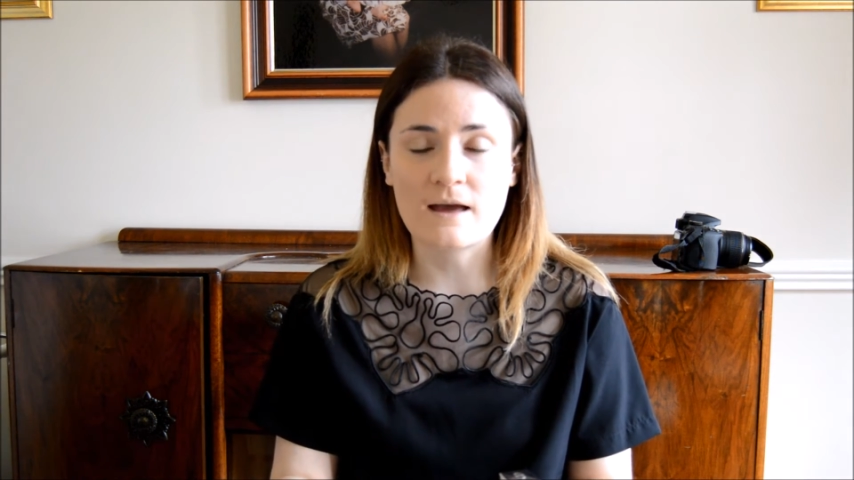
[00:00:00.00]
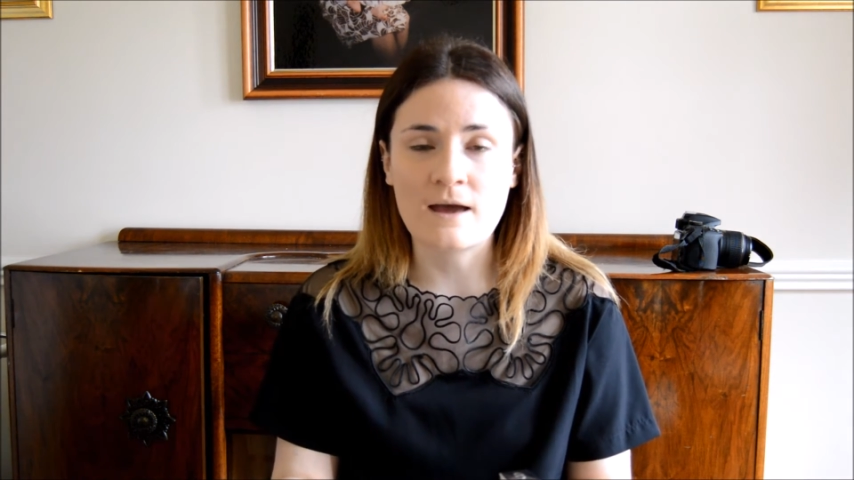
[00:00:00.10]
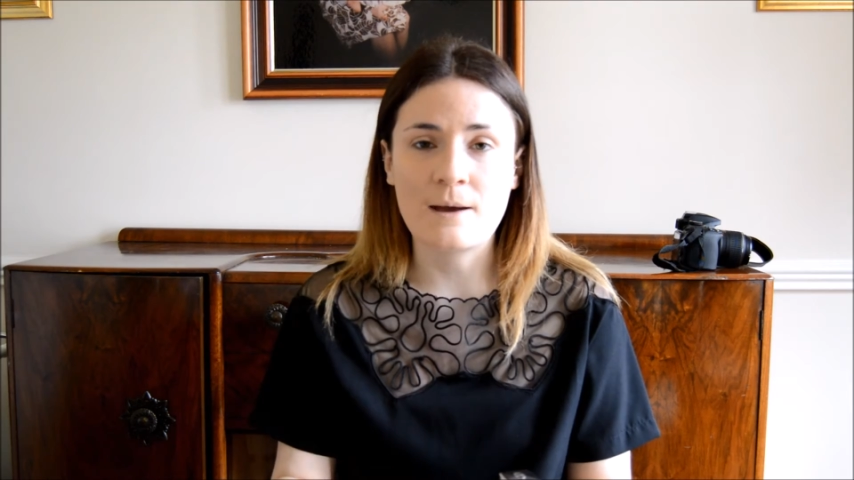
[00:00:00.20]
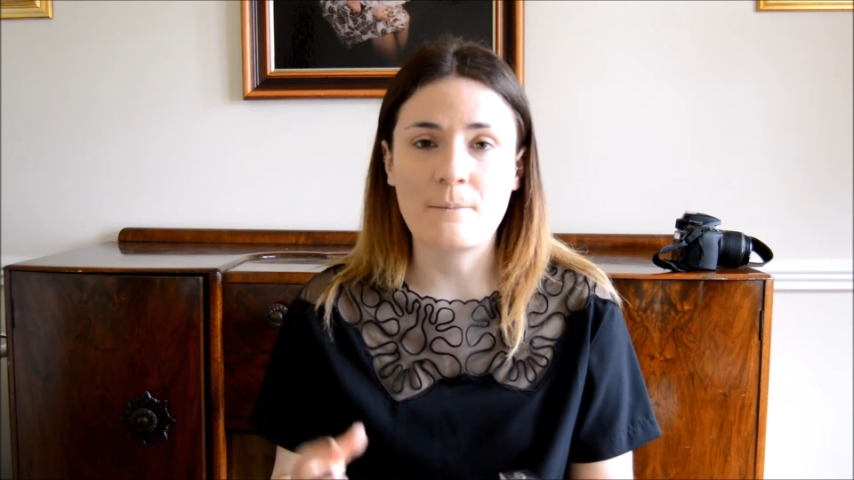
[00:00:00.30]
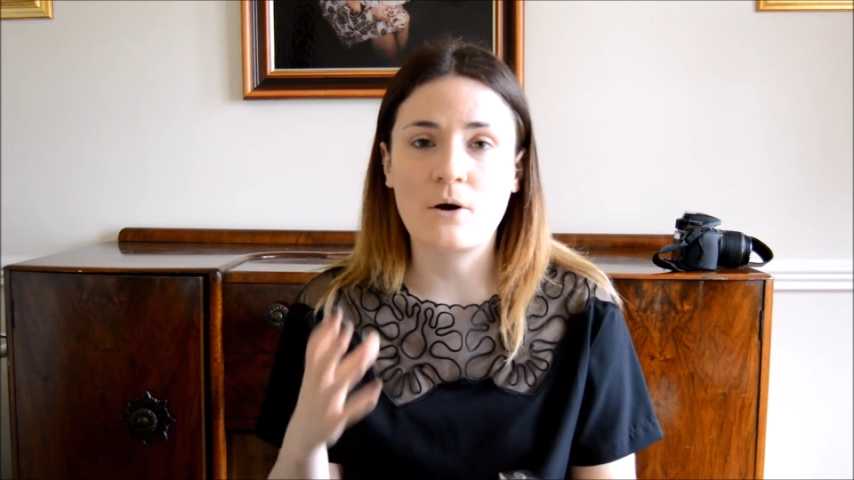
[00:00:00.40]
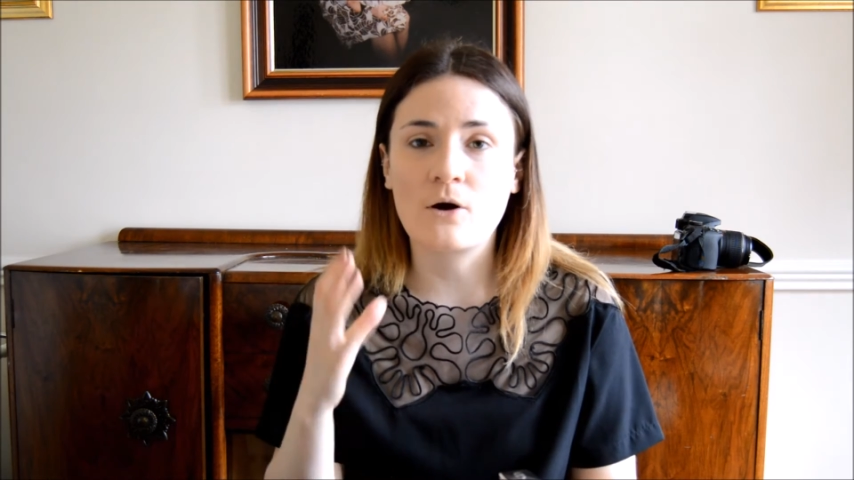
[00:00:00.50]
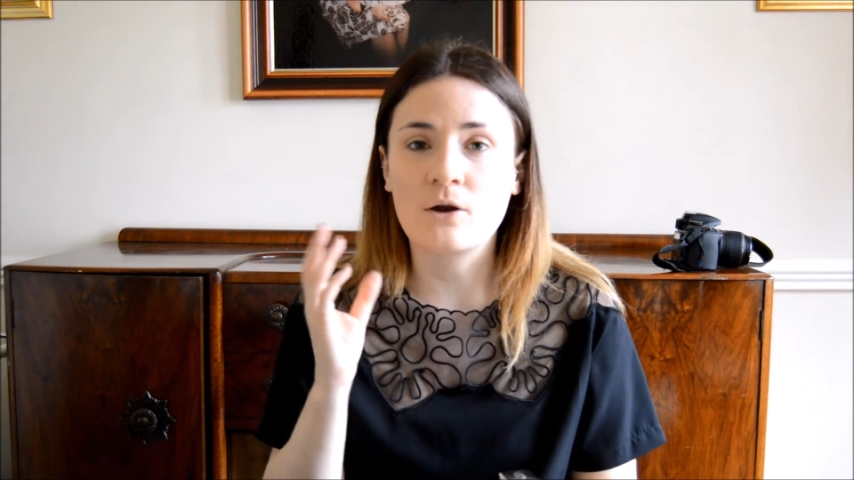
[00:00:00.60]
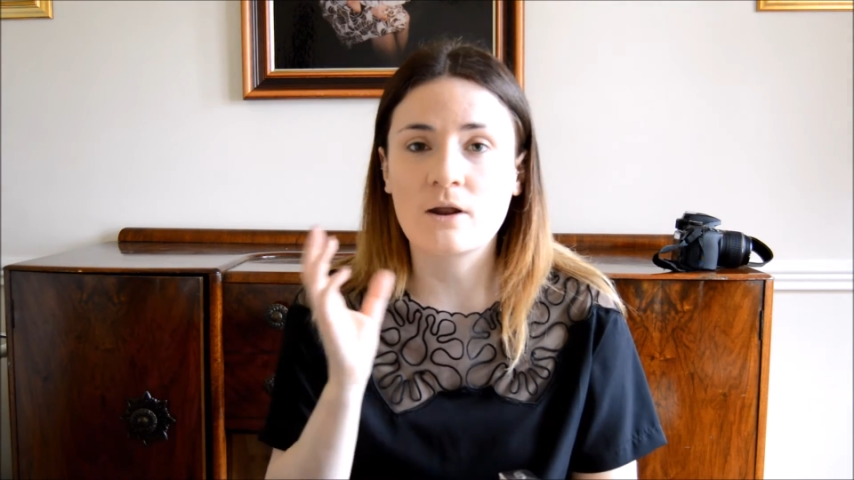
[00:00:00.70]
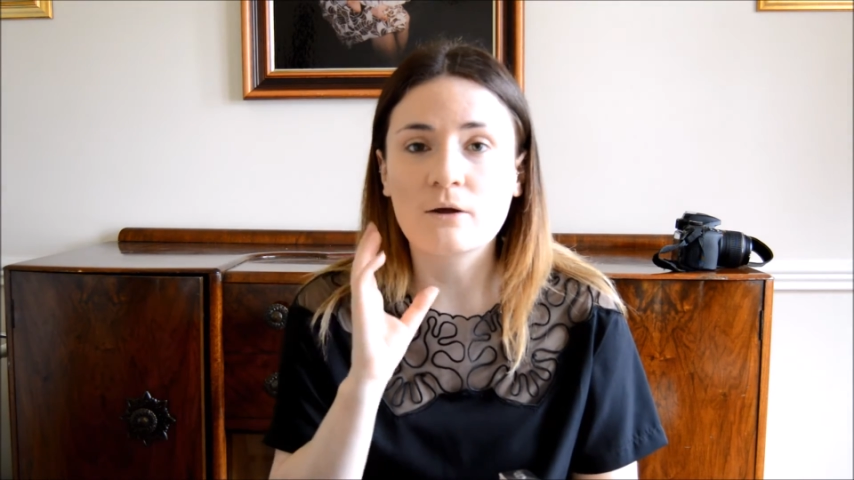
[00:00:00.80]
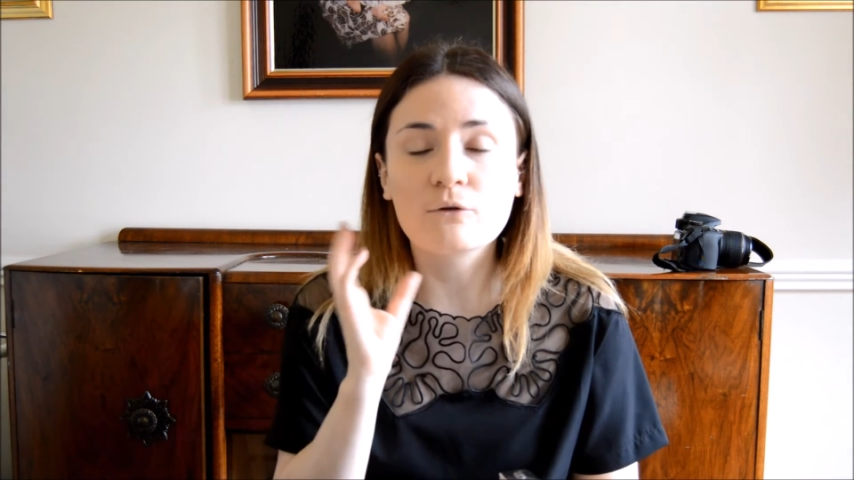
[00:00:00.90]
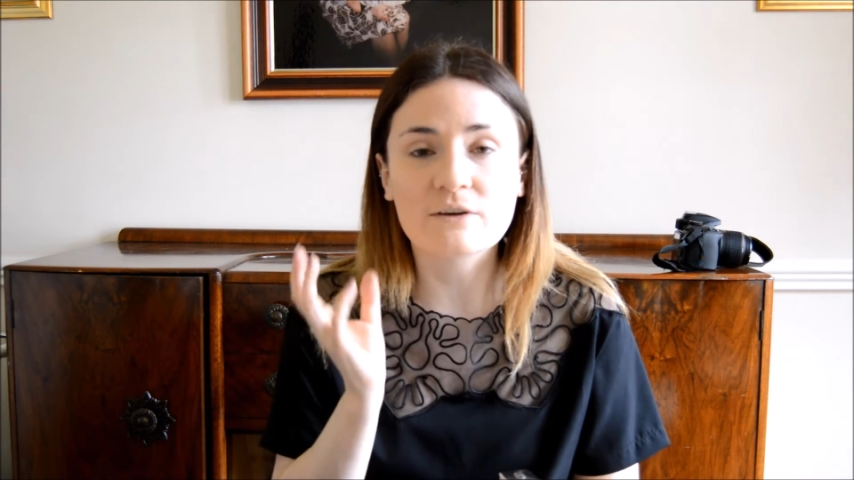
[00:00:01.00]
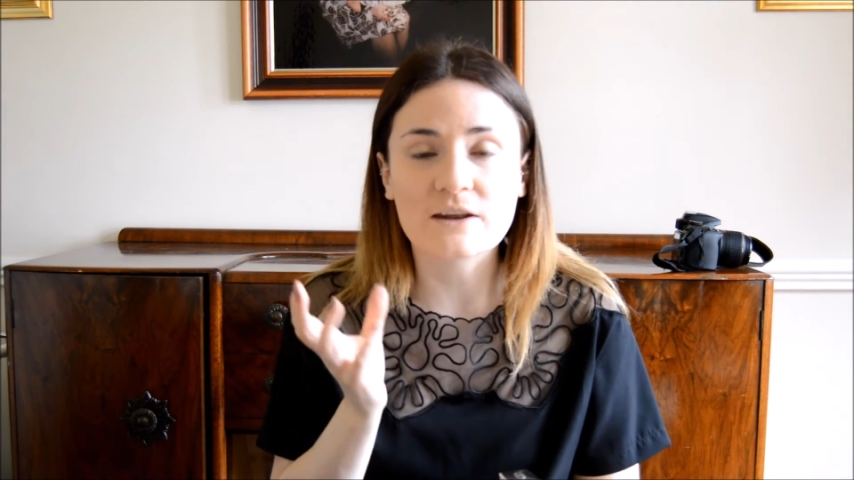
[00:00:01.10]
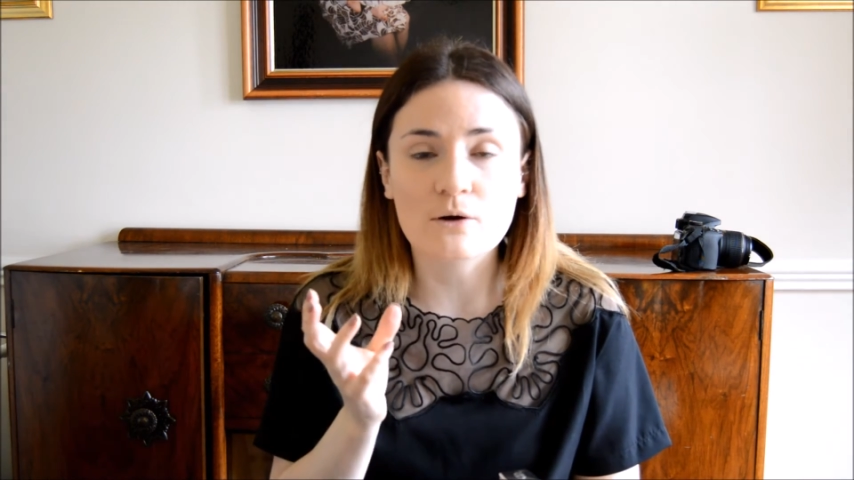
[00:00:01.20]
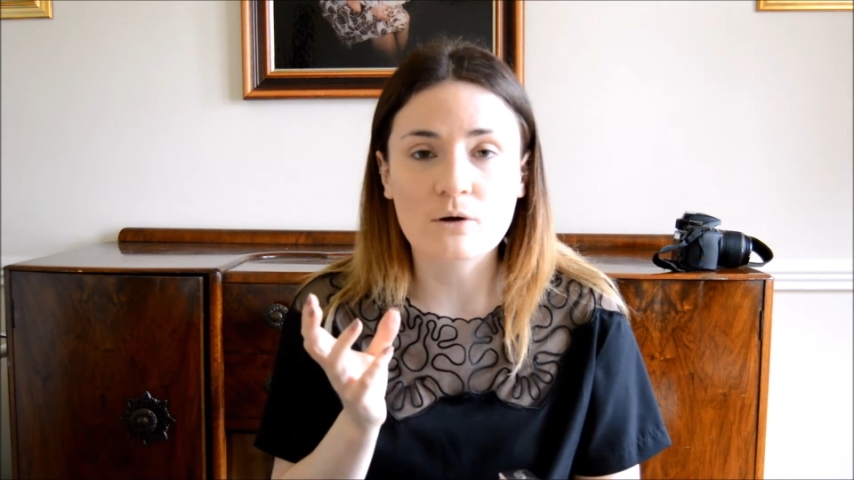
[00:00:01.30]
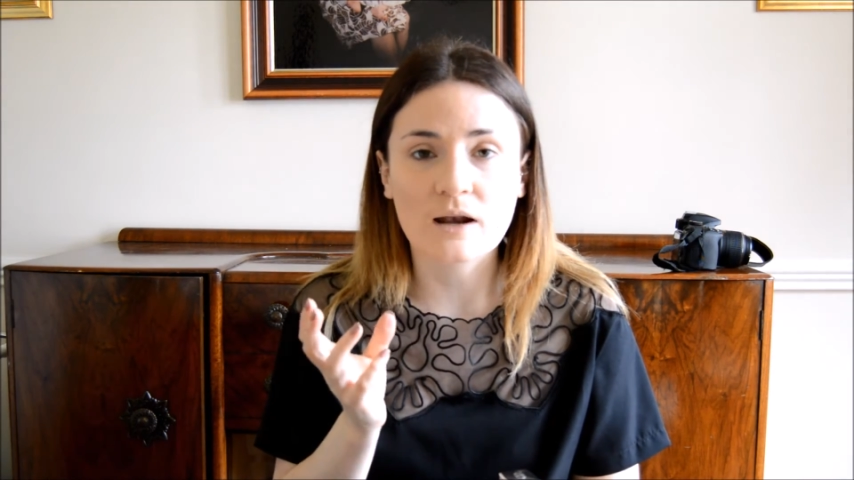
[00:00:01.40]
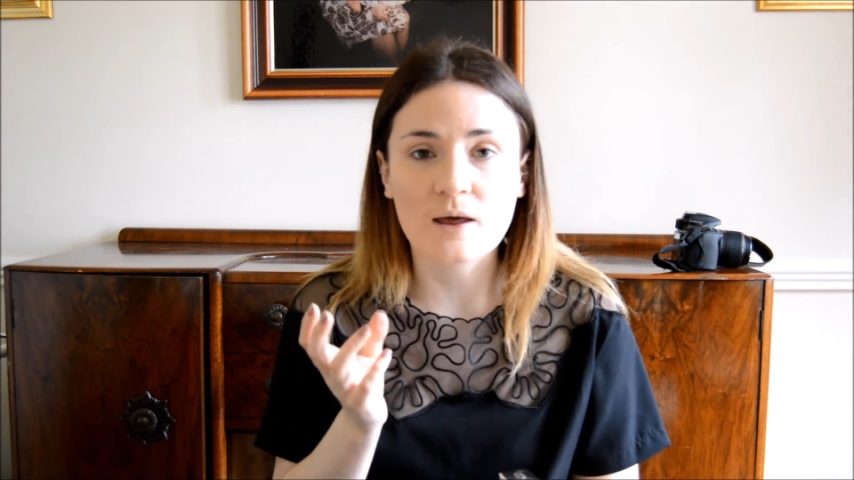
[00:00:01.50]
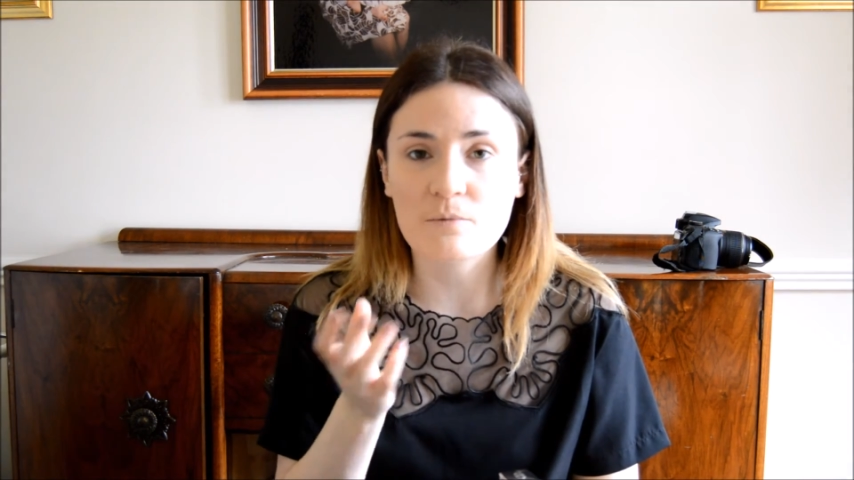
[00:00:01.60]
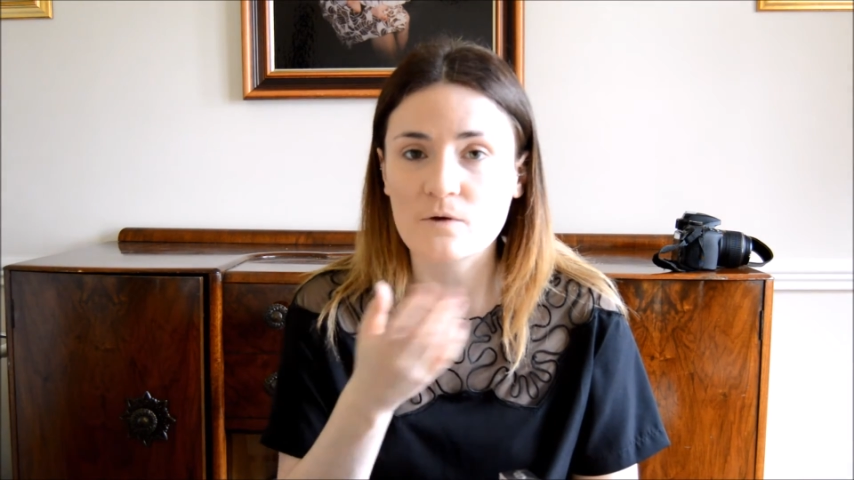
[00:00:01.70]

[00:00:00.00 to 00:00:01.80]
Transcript: on a little video clip